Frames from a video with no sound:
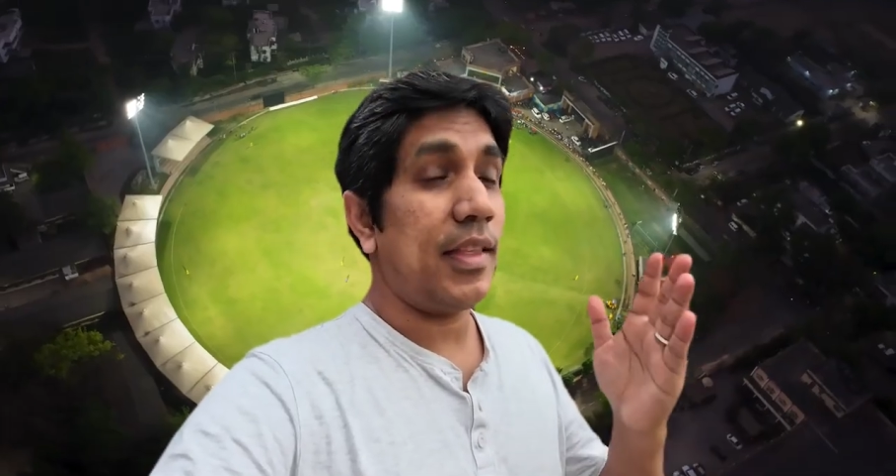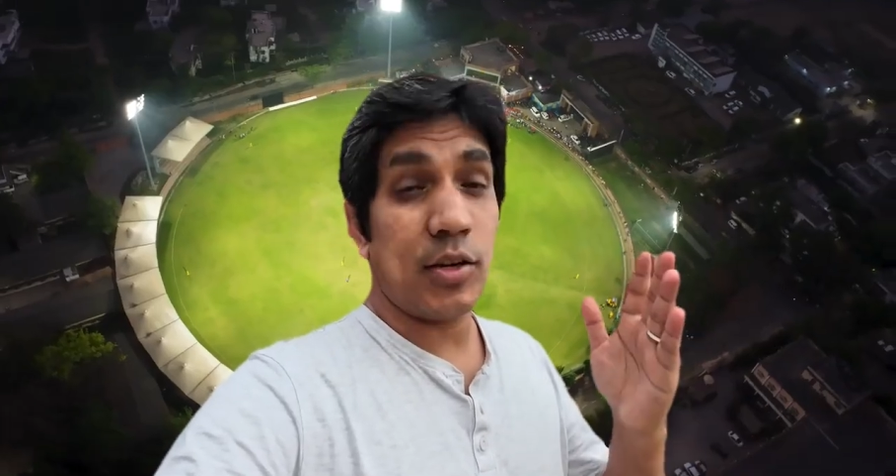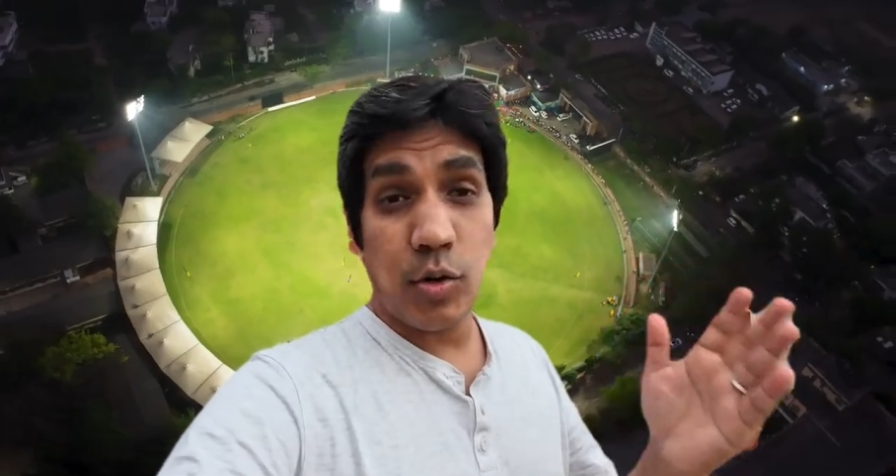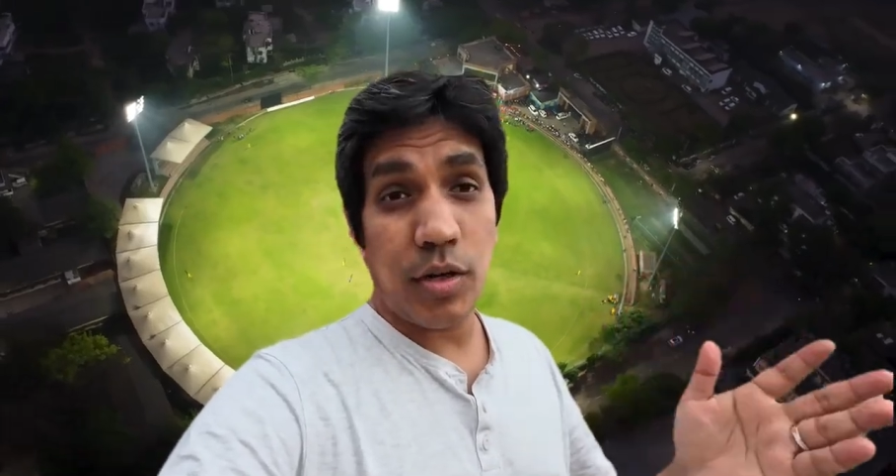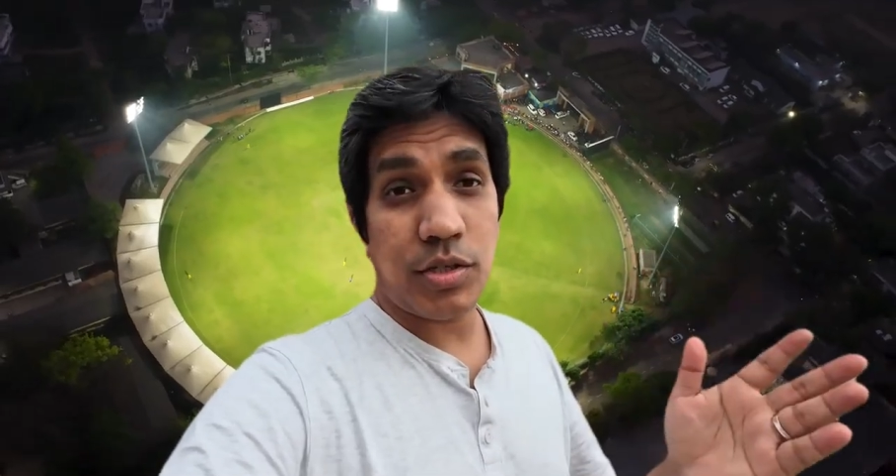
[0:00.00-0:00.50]
The
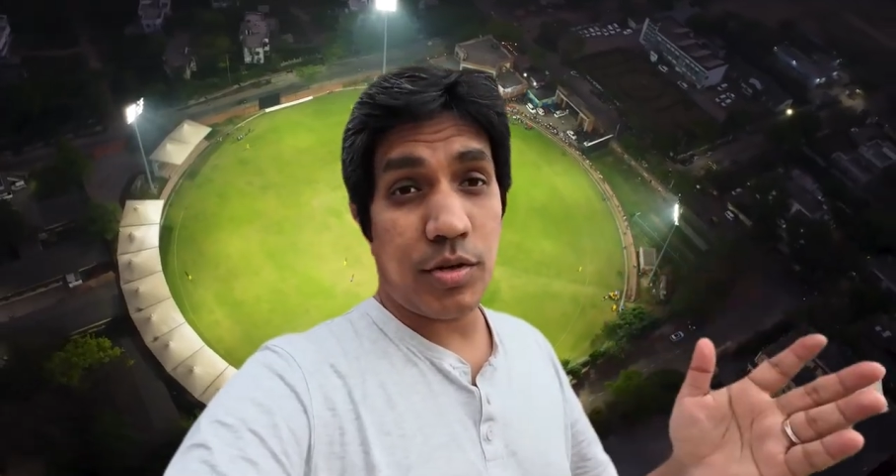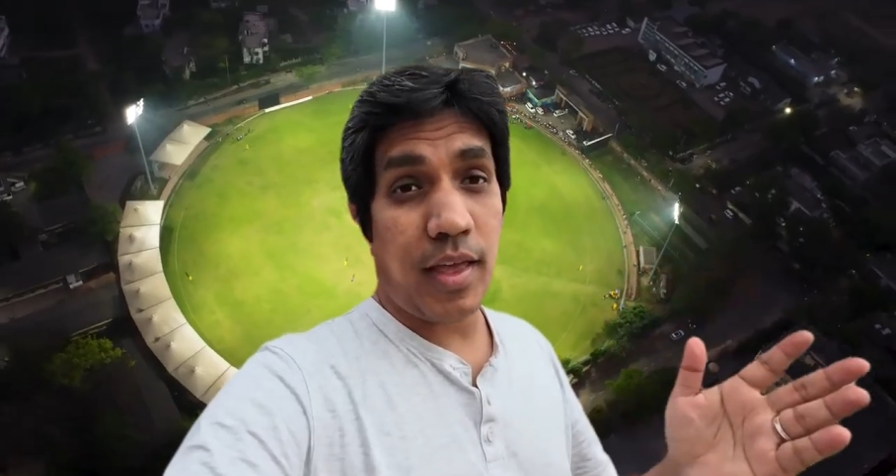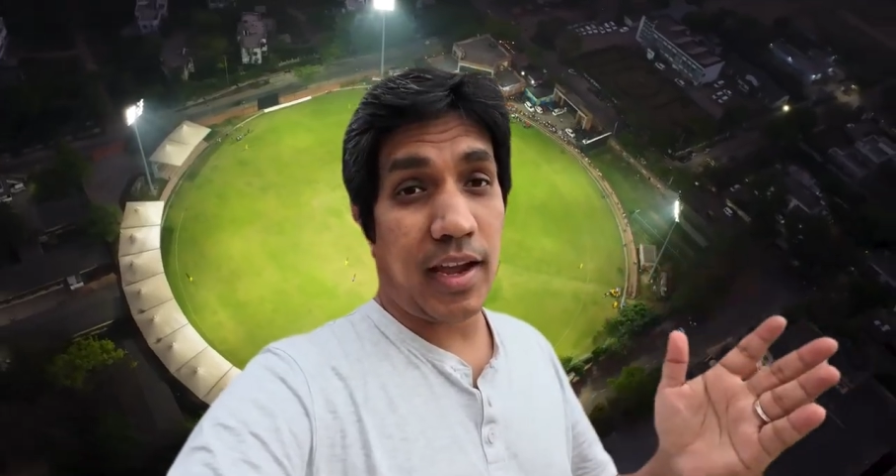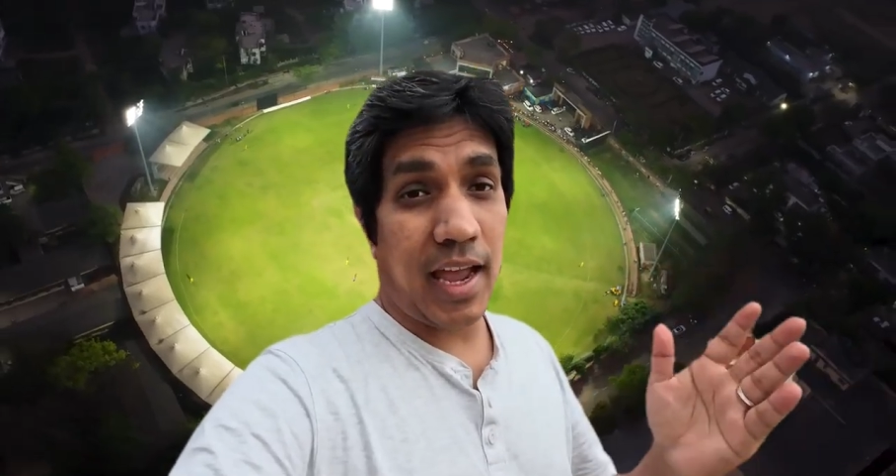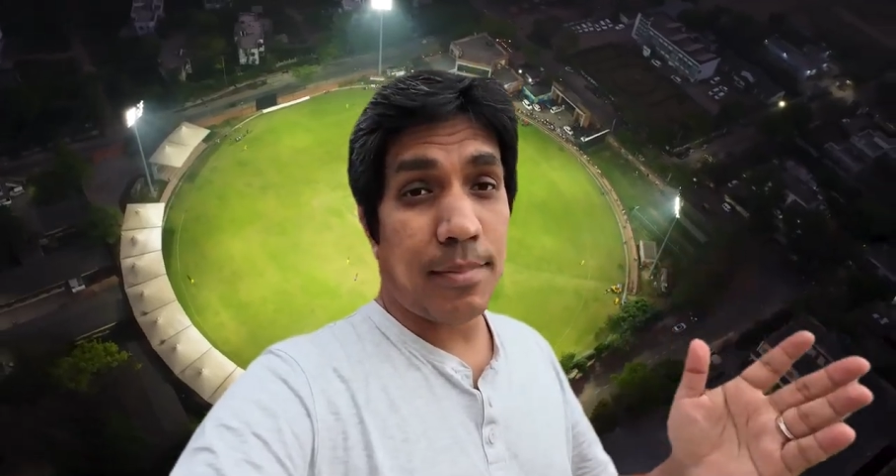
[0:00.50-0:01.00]
kudos to
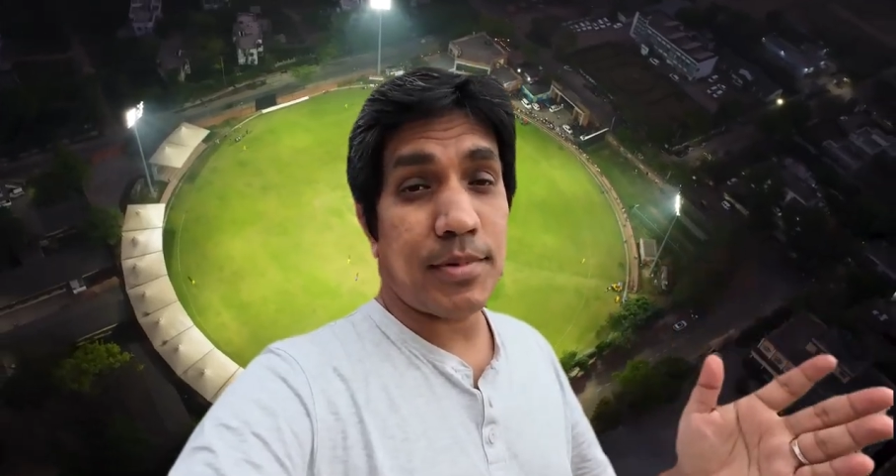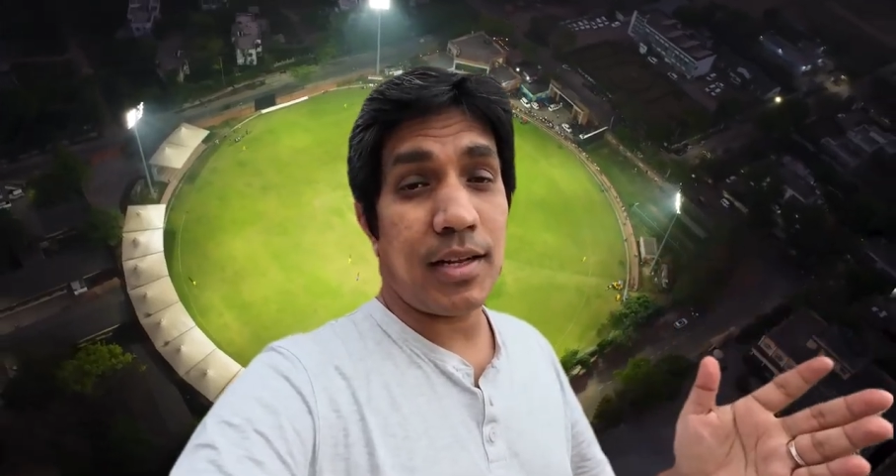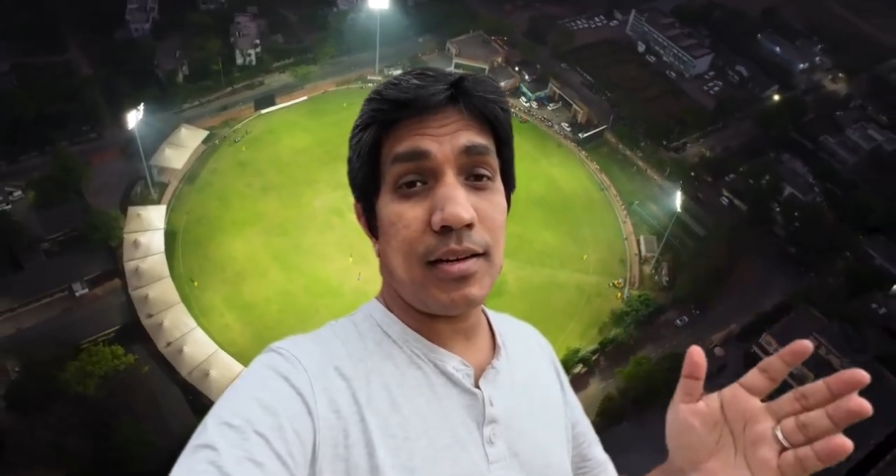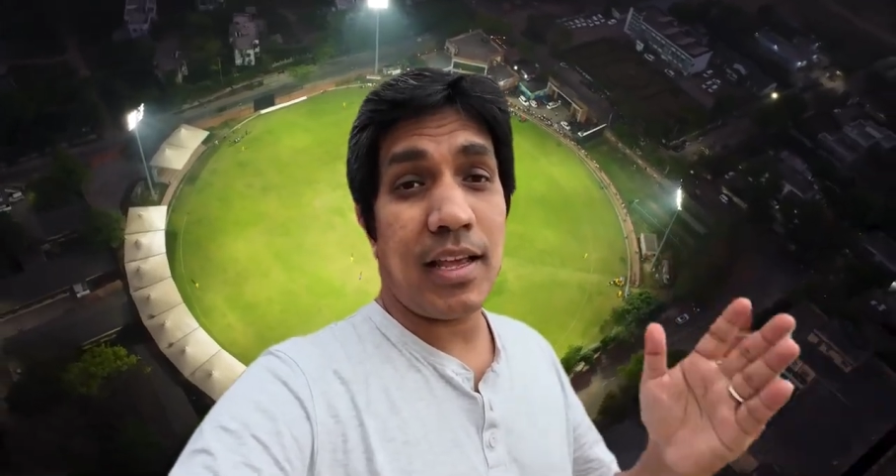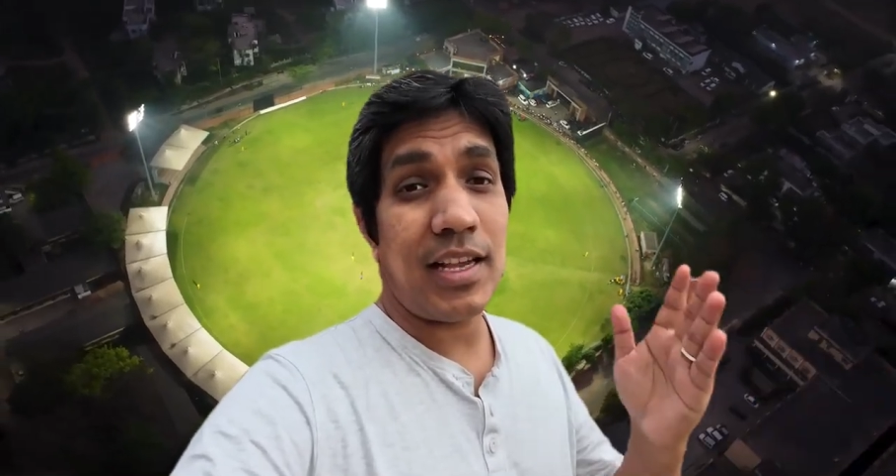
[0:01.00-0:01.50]
their captain,